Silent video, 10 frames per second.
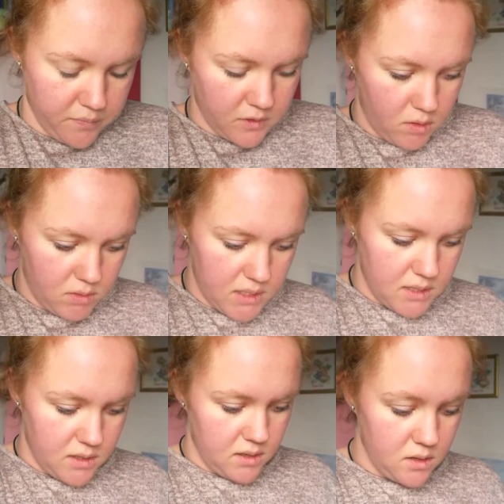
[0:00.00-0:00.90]
I
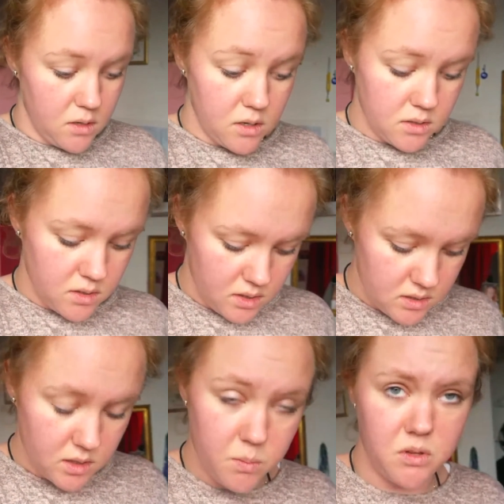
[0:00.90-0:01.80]
really learned
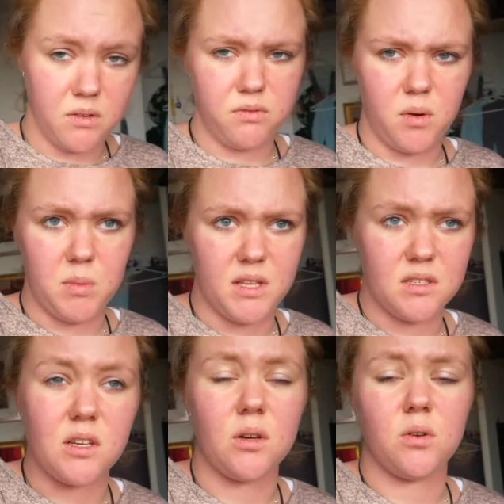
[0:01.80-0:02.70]
something from it,
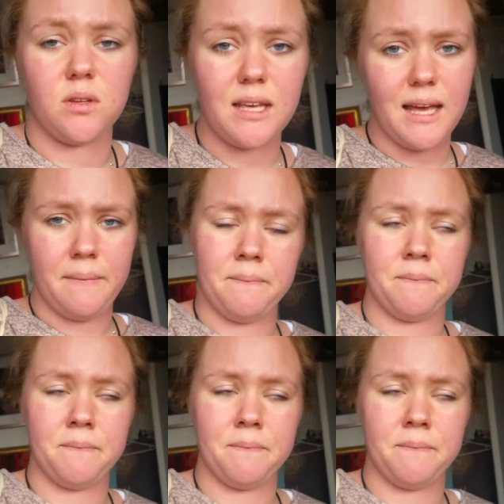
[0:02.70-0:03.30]
so yeah.